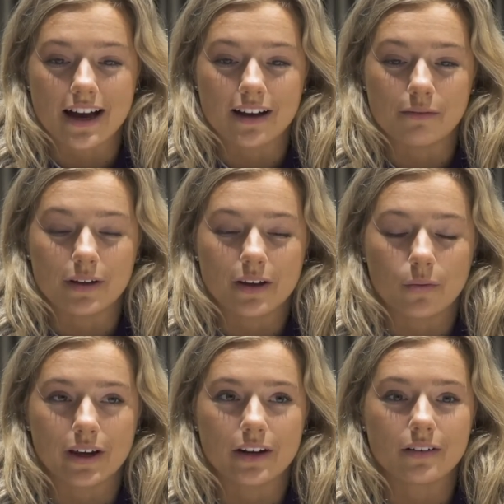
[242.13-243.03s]
Um,
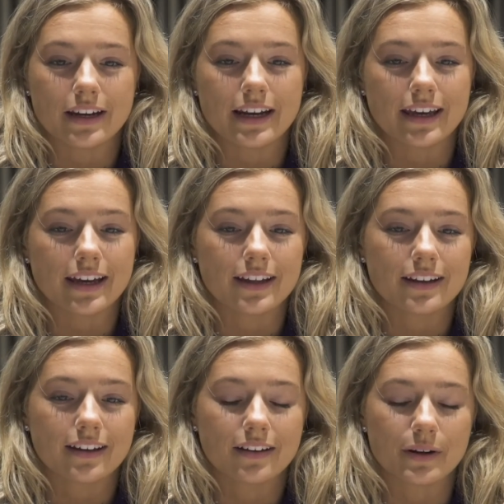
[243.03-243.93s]
we don't need to
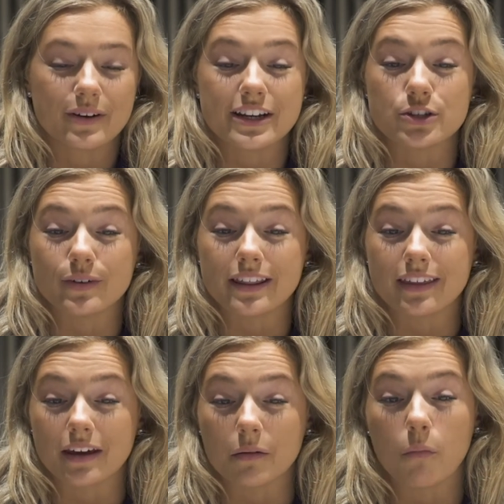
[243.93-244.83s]
get we don't need to do anything